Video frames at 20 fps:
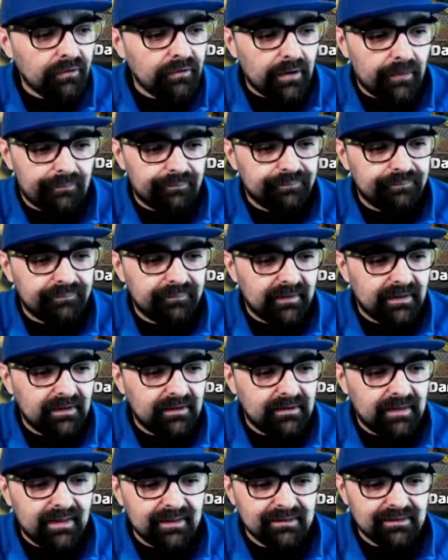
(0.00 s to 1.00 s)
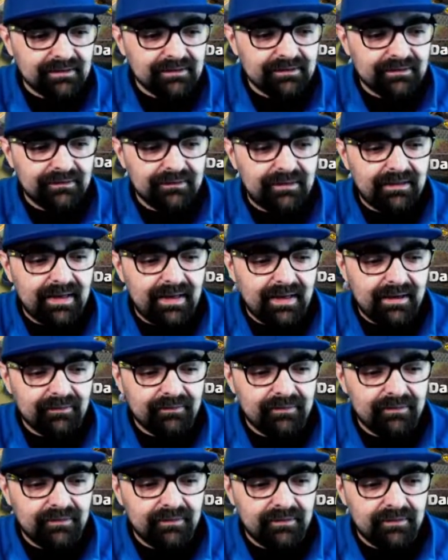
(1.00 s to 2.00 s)
So, Yetis are still alive.
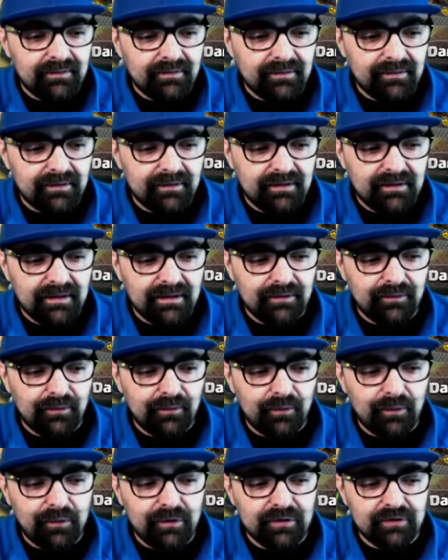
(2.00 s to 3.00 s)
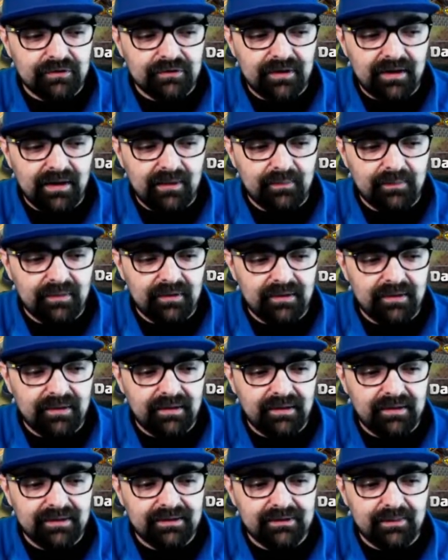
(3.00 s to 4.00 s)
The Royal Champ
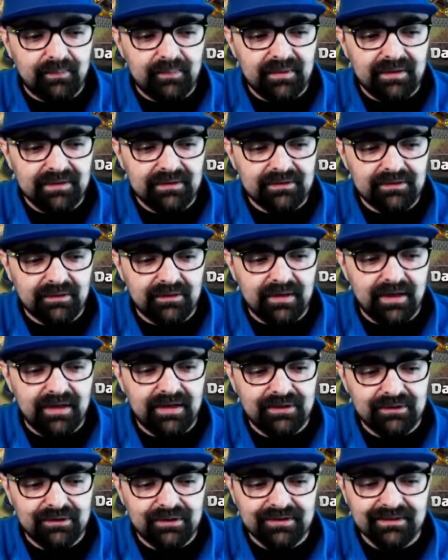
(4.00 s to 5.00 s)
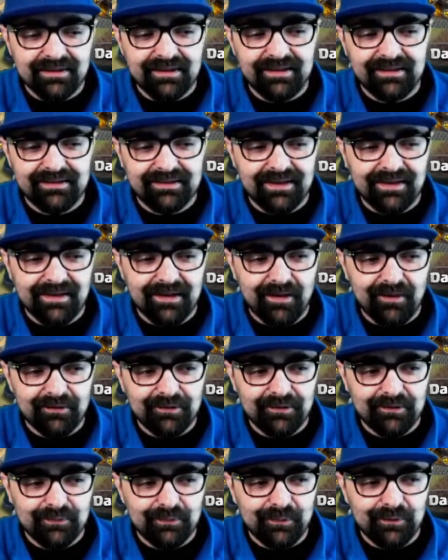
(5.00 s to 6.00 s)
is a beast. She's gonna take out
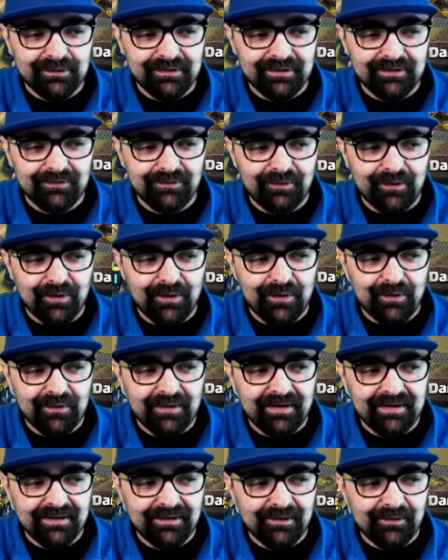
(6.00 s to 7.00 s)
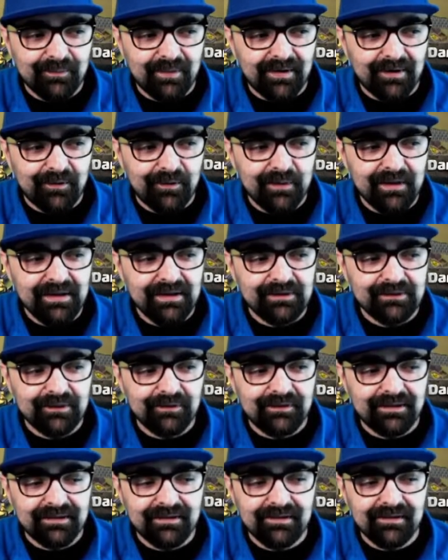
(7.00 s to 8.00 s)
this multi-inferno right here. My queen is
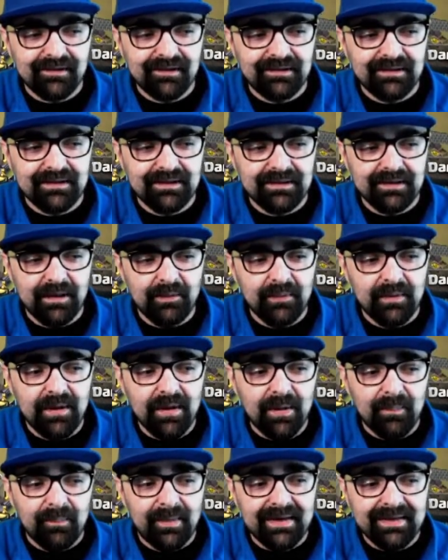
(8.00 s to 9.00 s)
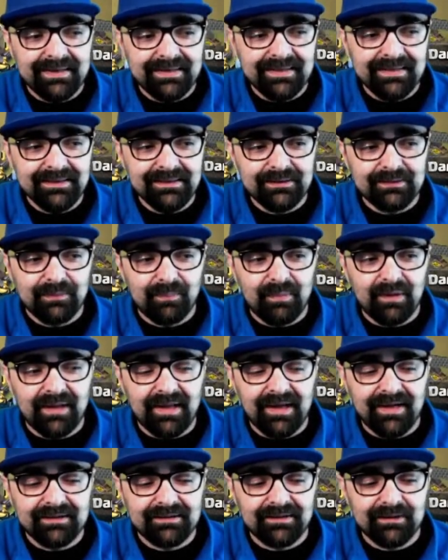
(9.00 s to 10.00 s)
over here cleaning up. My king is
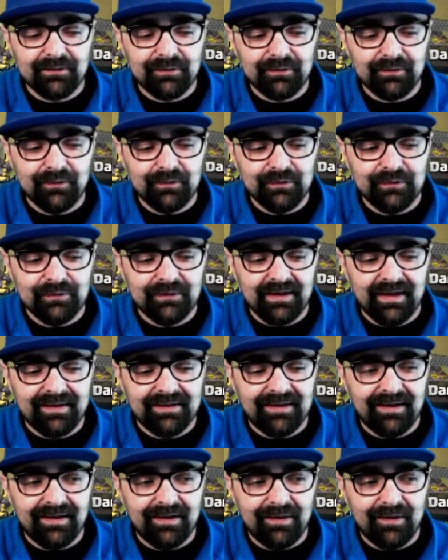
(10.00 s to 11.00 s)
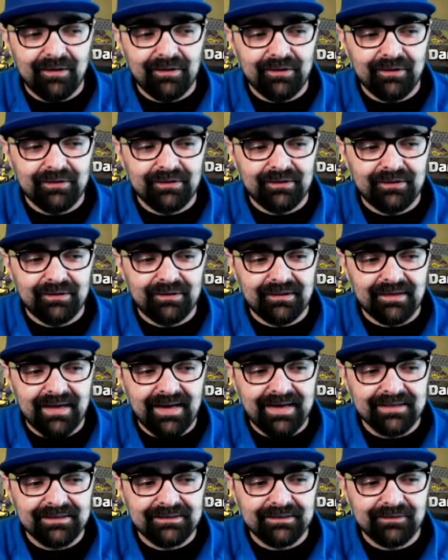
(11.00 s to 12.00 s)
blasting through to the
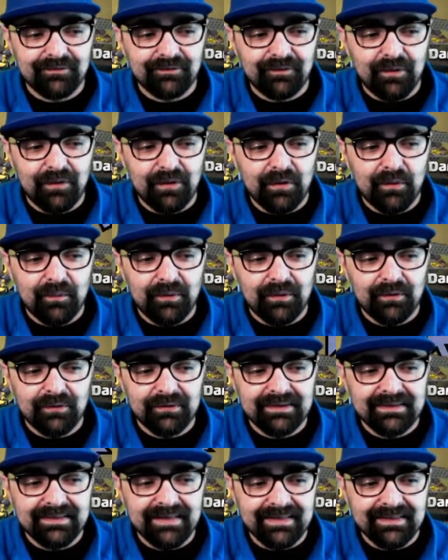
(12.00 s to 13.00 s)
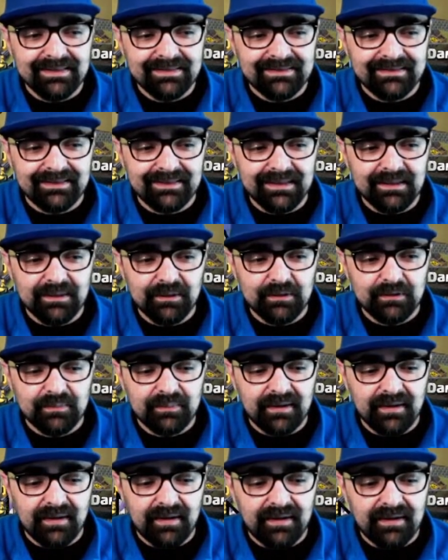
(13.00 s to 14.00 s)
last inferno with all the Yetis and the healers
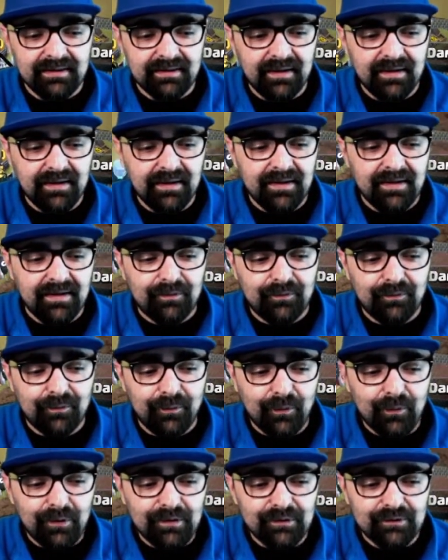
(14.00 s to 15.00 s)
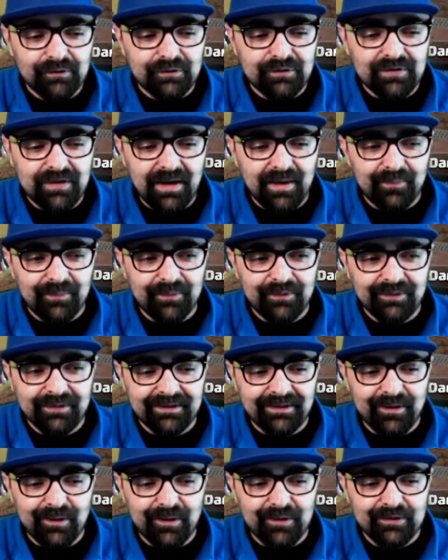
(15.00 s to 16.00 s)
behind. Royal Champ, look
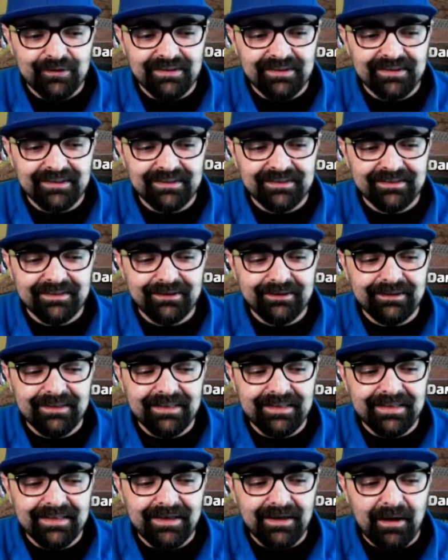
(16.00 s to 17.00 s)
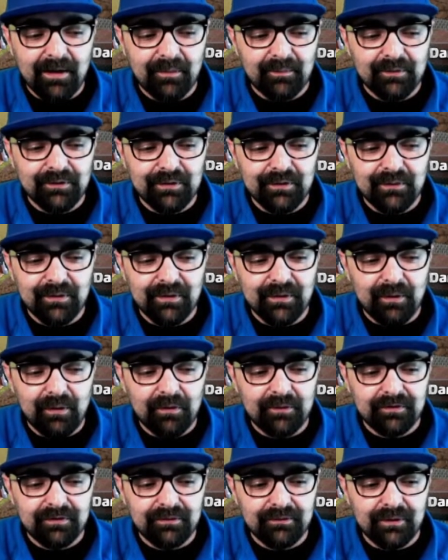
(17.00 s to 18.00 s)
at her. She is cleaning up, doing
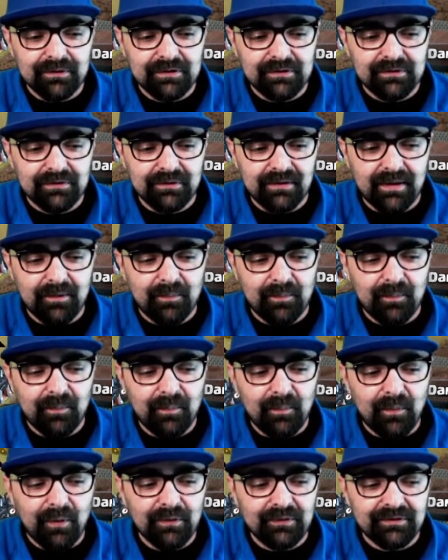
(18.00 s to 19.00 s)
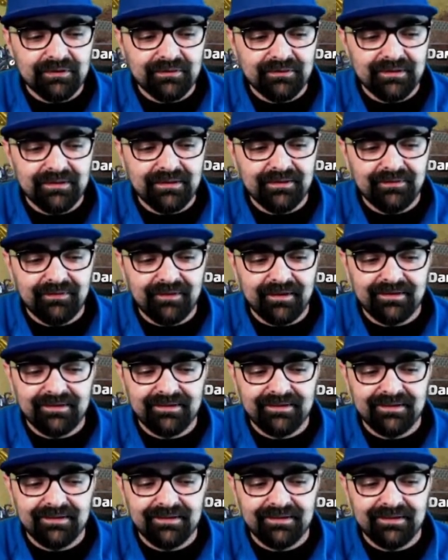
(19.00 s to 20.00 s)
all of the work. She took out most of the
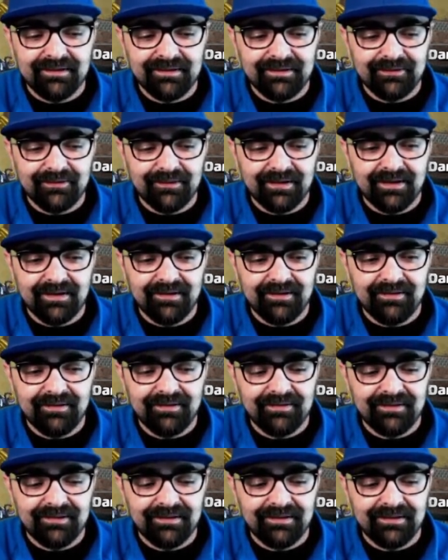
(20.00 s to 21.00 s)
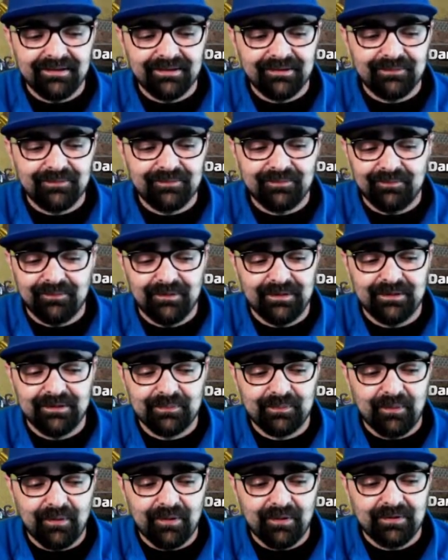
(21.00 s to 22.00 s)
defenses in this right here, in
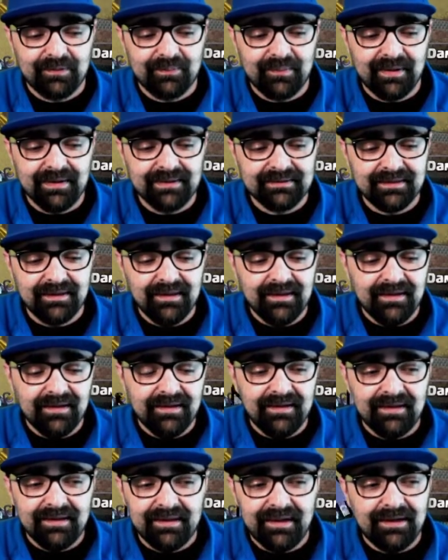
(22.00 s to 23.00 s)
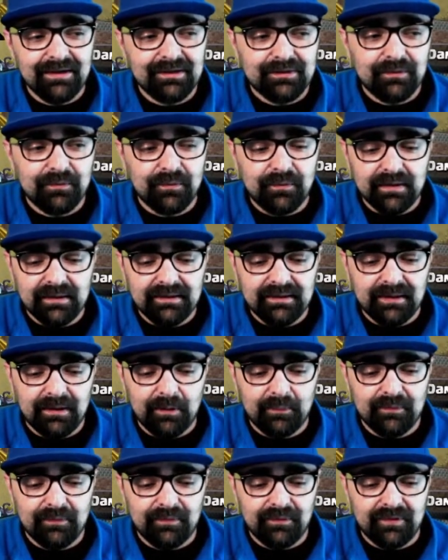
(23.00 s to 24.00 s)
this part of the base, and honestly really
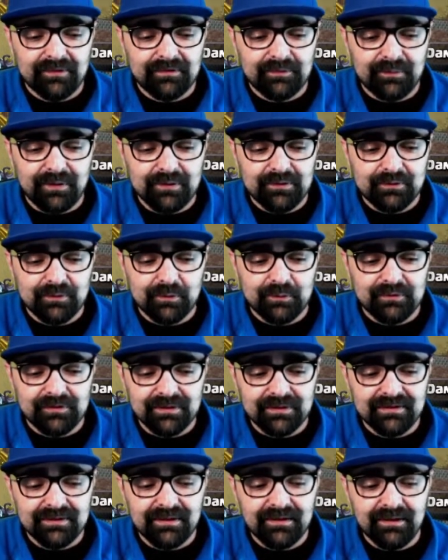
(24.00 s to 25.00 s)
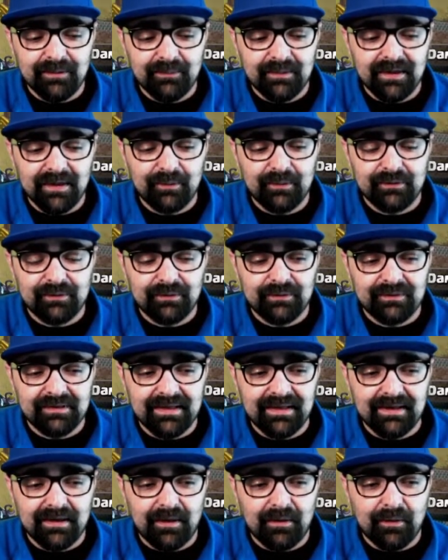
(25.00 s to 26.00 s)
helped the rest of my troops. She's gonna be able to
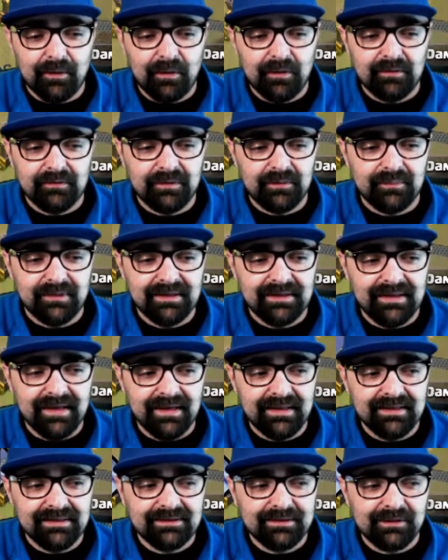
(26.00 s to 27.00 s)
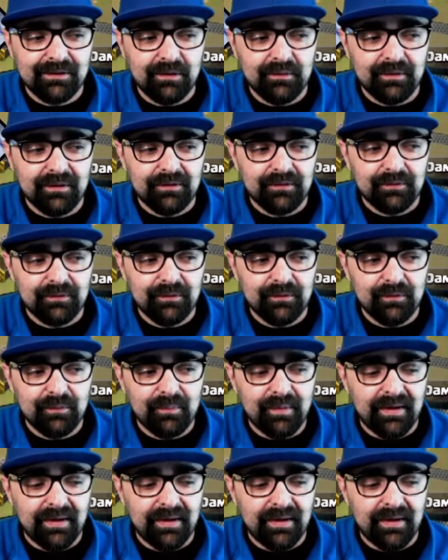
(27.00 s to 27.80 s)
take out all of them. The Yetis are going through.